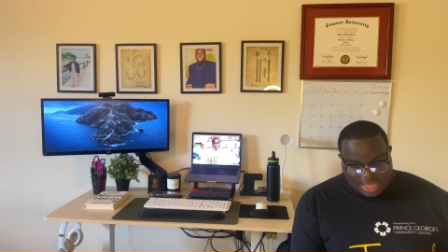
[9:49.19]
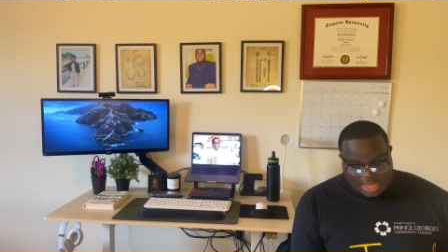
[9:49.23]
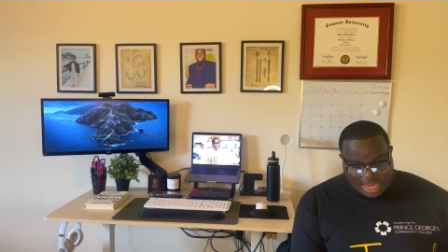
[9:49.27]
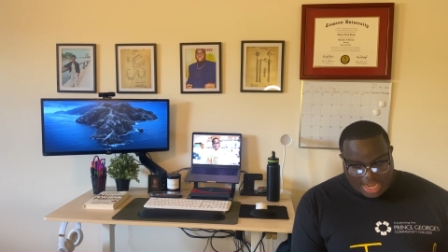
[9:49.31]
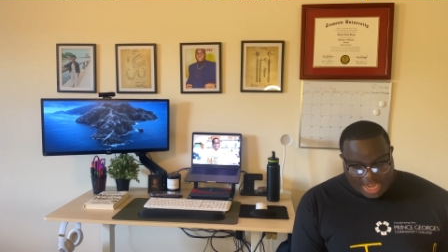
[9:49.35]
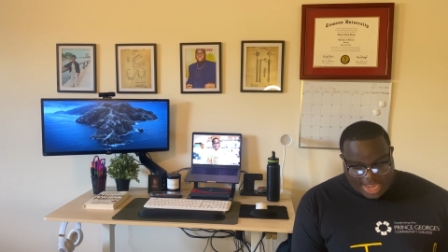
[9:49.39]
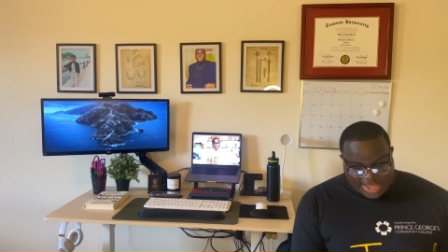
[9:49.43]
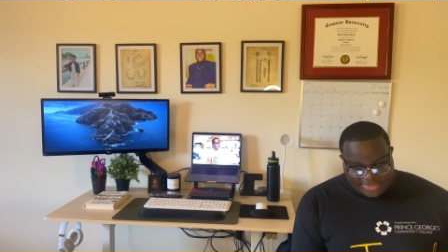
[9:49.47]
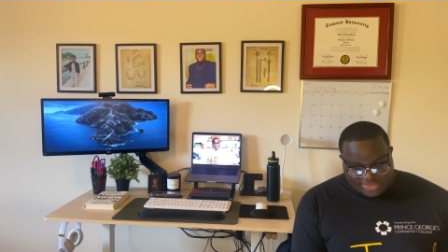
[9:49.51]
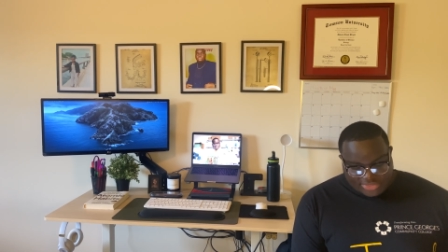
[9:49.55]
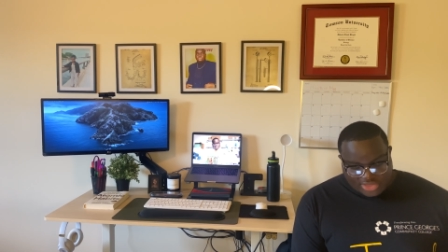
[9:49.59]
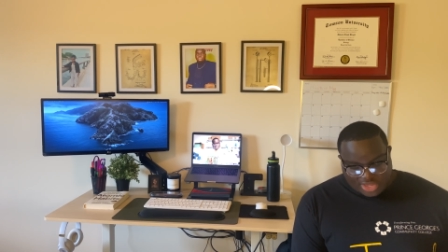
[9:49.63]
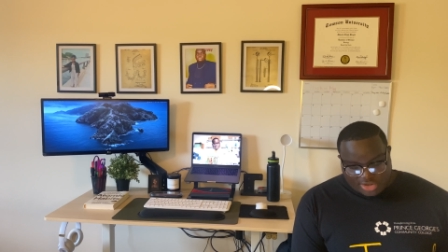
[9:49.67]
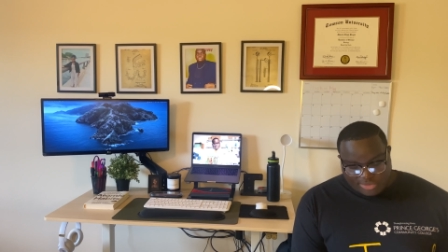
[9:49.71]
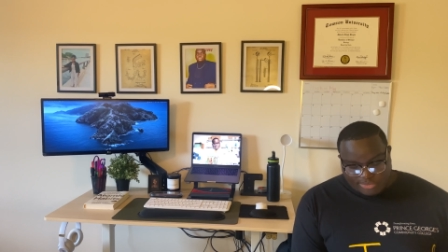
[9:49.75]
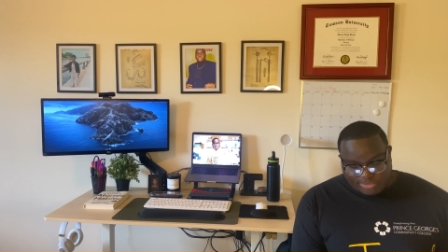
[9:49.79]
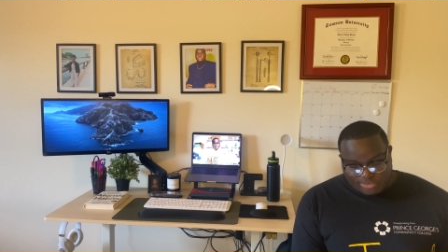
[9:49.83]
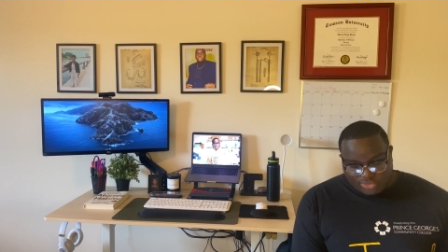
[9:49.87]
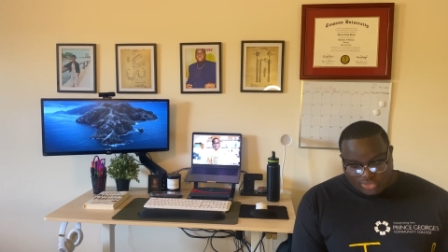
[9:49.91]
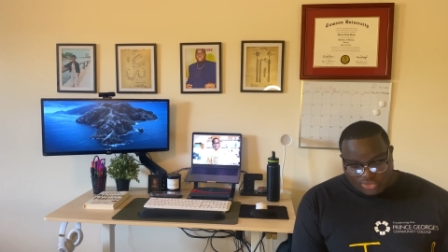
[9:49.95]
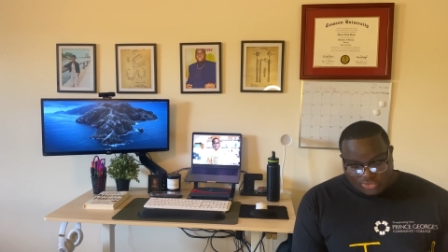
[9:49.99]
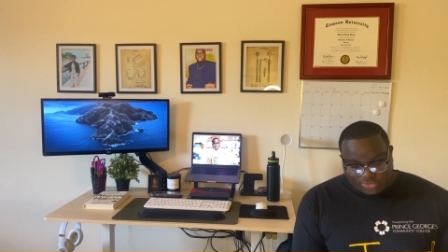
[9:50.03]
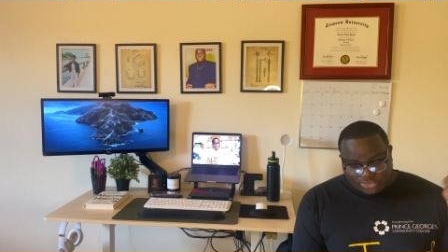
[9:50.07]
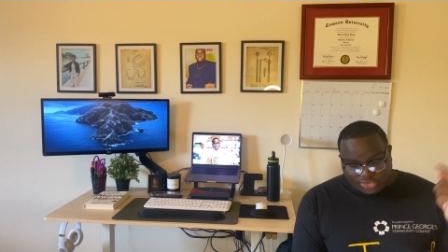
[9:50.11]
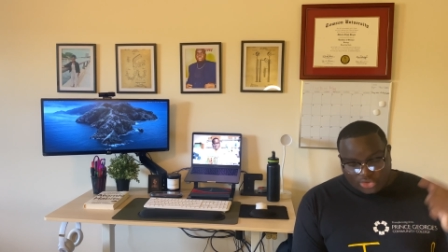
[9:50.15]
I then
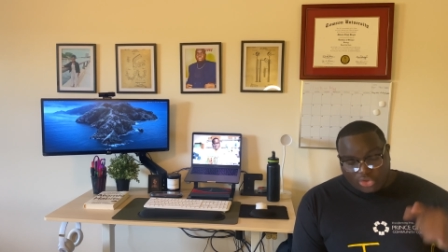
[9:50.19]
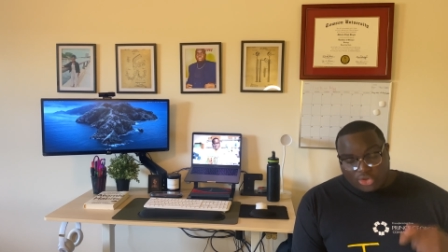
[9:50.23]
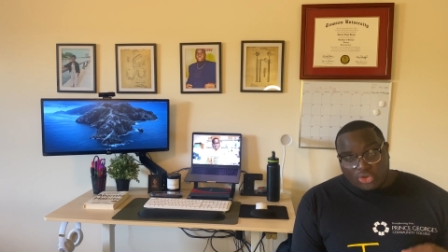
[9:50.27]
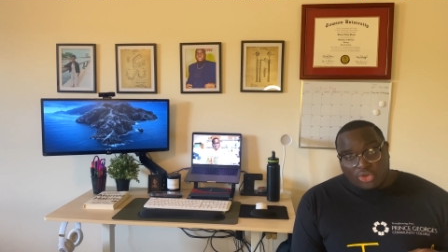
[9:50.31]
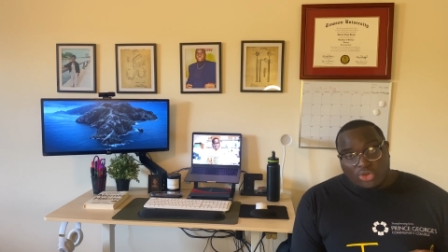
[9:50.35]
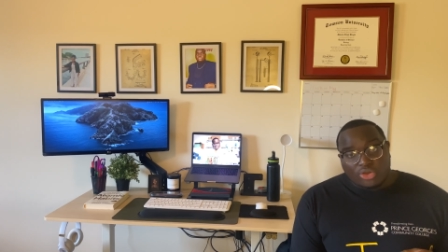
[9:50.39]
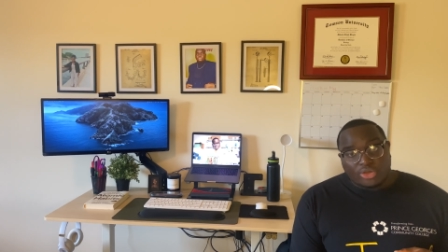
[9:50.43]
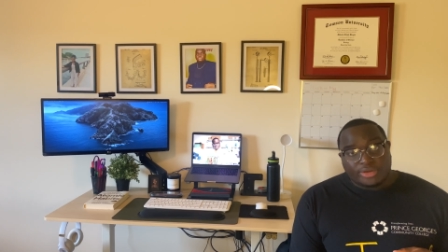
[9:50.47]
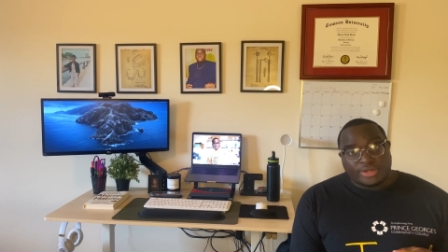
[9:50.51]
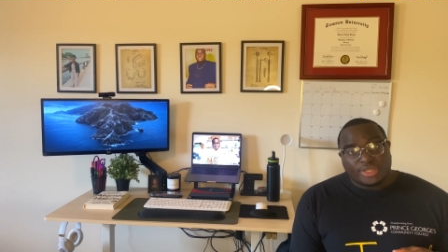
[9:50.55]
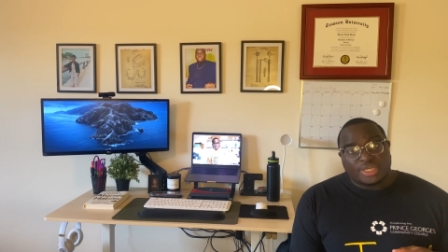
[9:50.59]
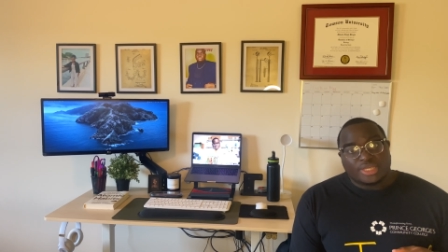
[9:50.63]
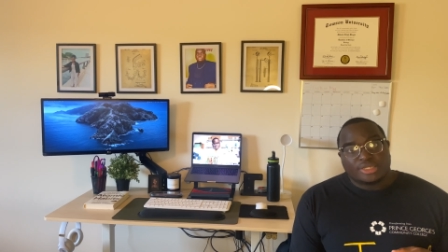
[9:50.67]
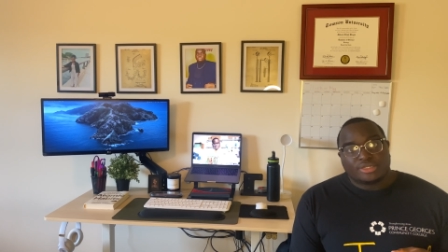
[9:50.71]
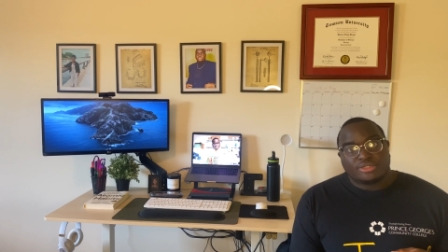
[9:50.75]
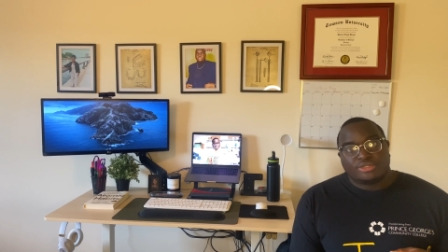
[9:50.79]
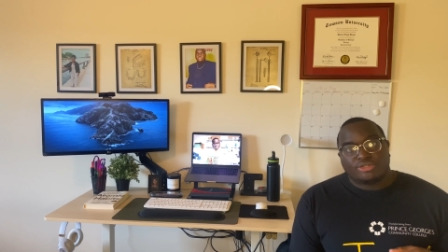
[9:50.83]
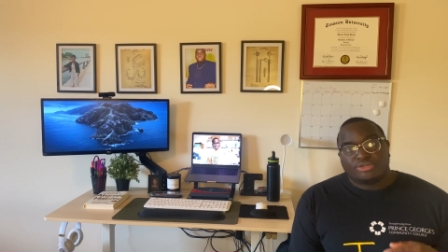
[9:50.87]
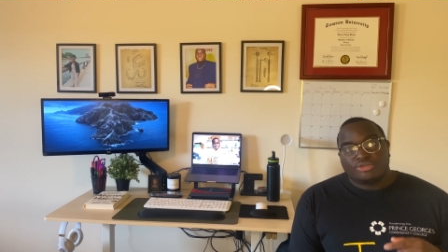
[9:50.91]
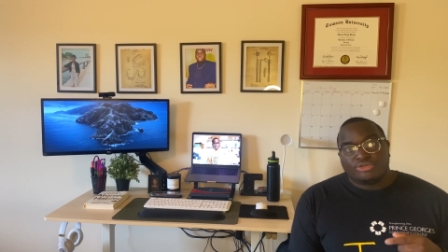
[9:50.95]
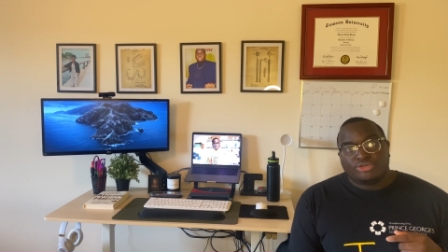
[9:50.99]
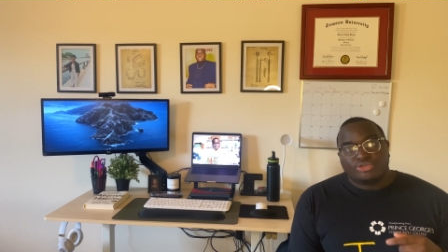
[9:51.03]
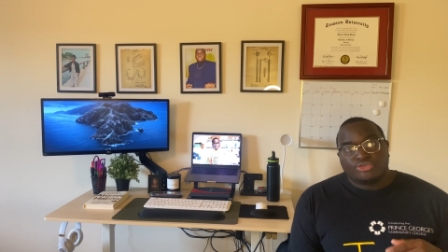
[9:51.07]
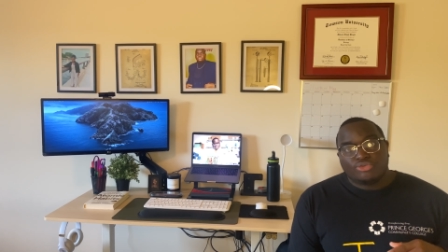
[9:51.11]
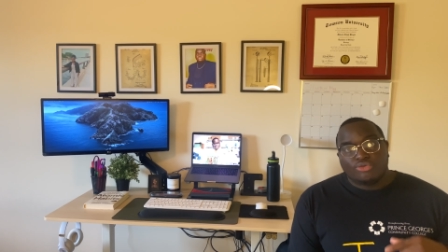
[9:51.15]
moved on to
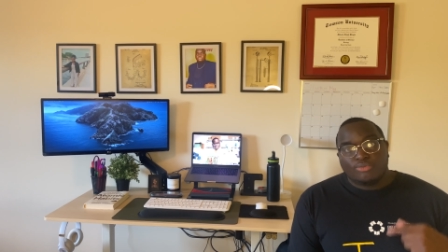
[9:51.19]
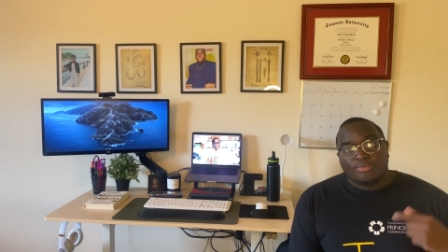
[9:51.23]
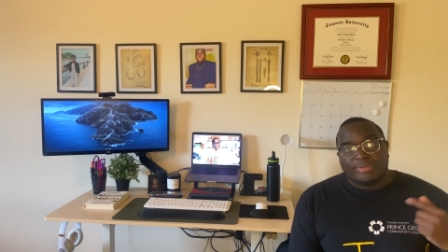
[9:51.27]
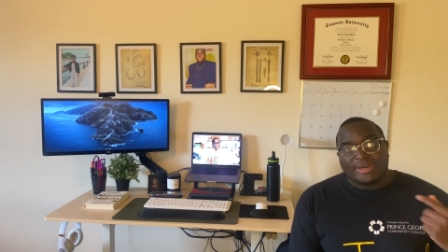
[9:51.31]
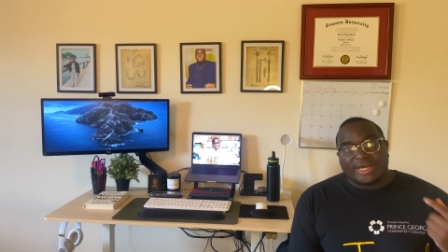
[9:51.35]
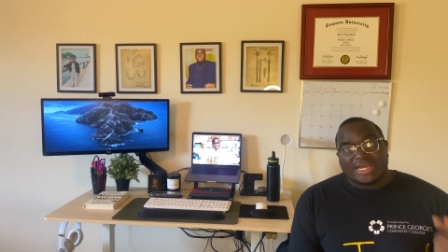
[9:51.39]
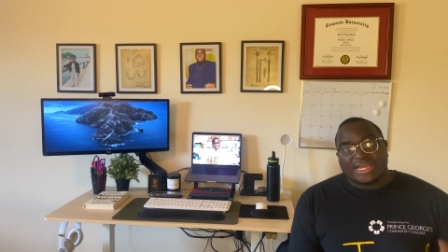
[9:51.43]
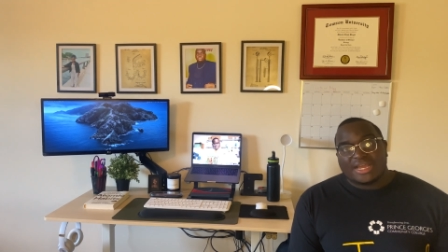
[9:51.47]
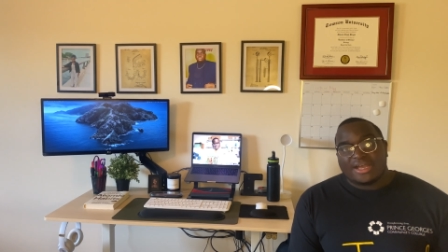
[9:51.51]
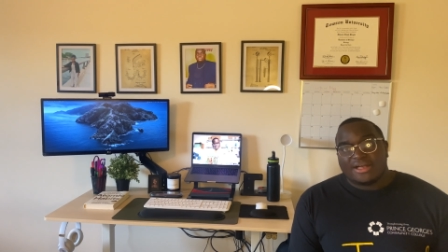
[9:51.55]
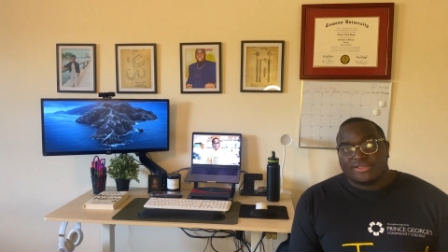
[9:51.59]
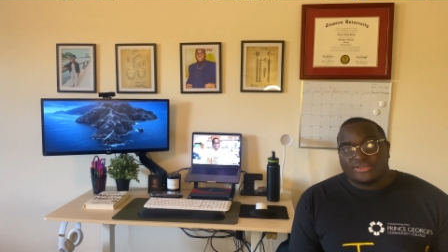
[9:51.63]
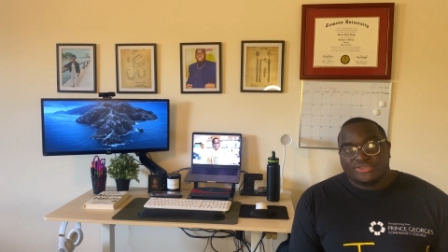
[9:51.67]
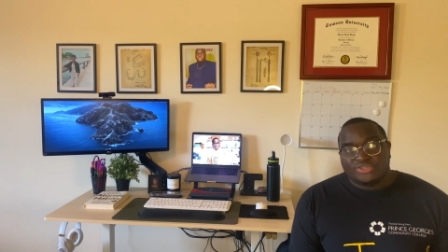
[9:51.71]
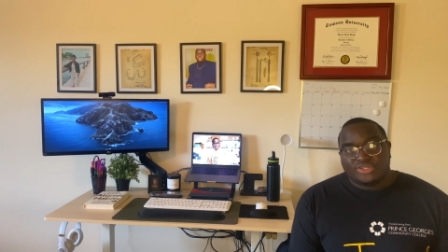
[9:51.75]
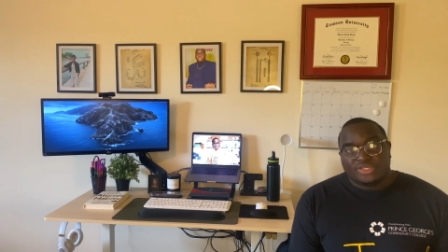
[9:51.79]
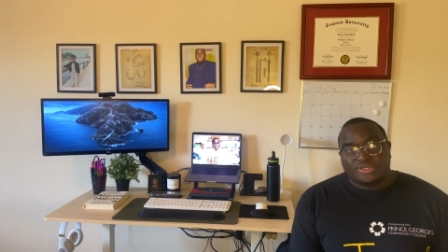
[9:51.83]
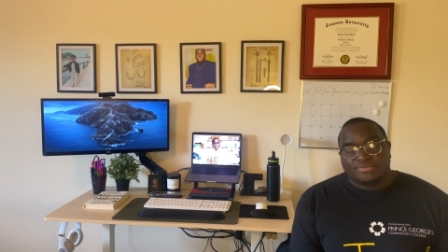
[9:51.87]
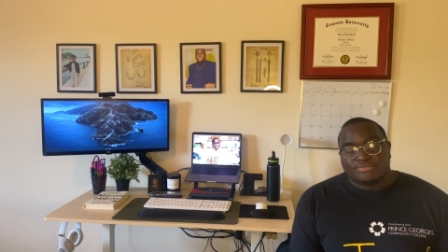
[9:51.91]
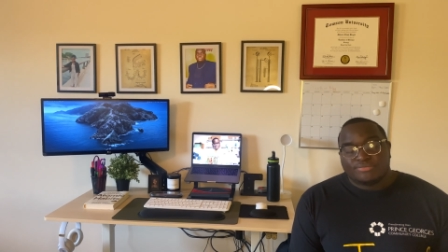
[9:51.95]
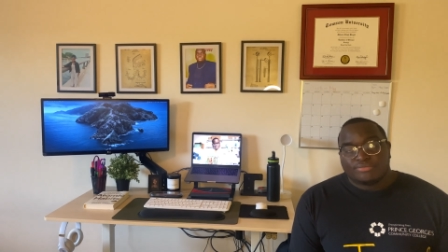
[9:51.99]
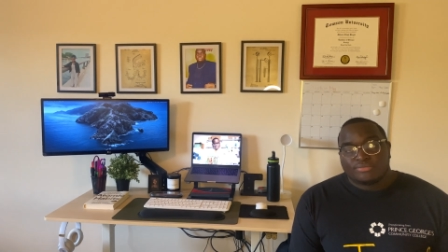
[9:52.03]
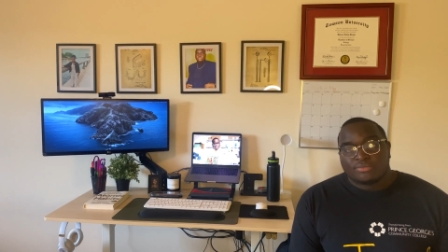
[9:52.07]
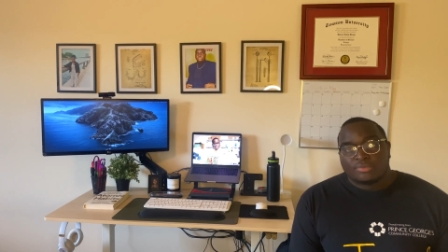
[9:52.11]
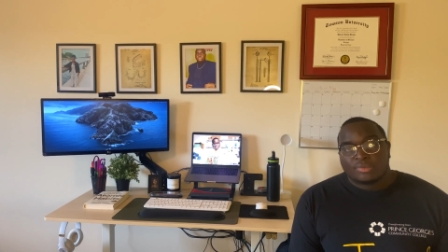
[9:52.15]
do biology.
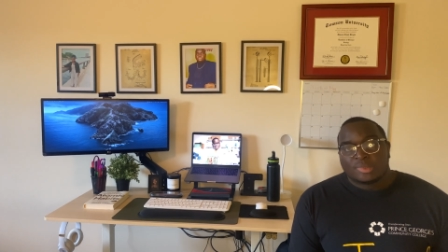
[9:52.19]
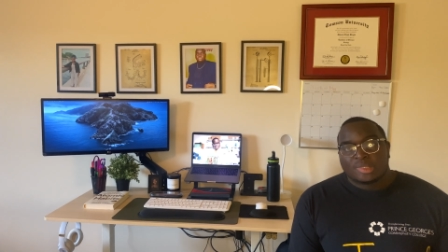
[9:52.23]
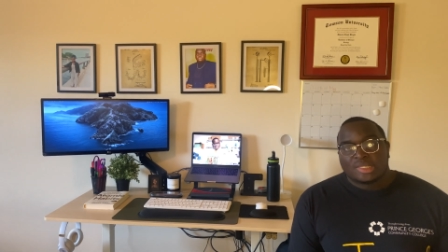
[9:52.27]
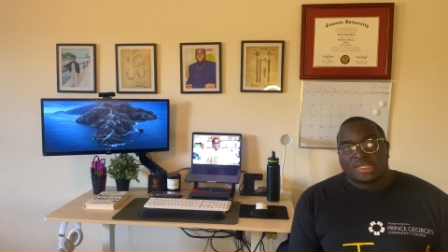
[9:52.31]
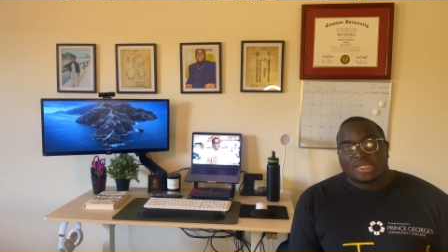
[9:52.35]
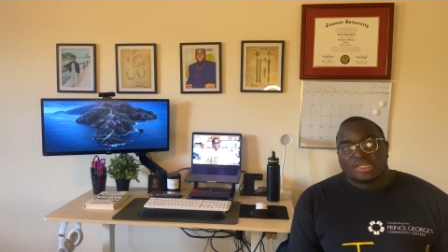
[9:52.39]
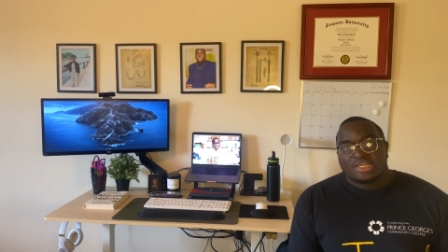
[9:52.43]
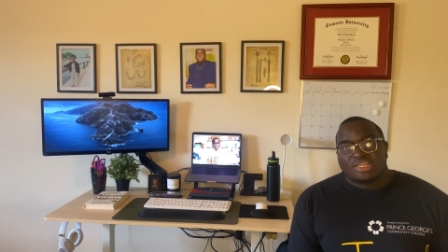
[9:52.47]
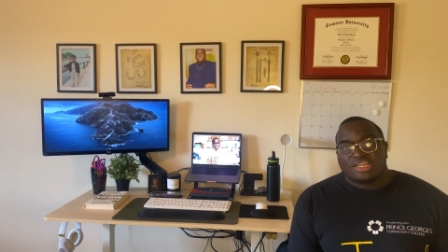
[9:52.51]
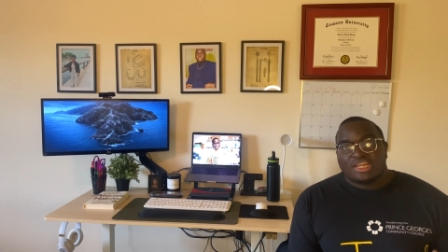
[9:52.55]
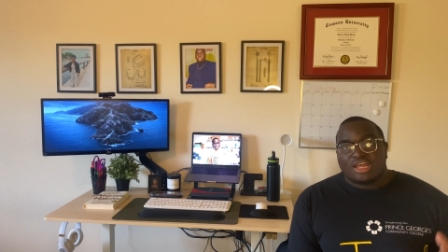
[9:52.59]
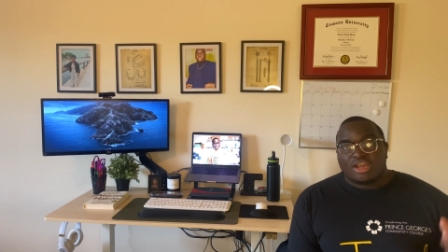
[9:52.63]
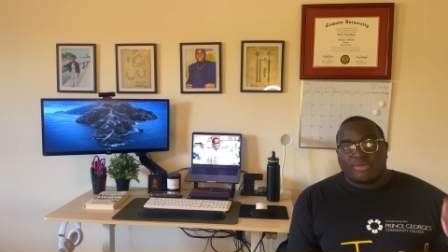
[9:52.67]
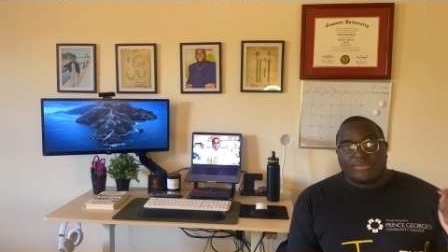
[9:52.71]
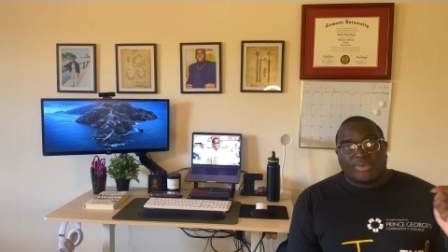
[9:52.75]
Now the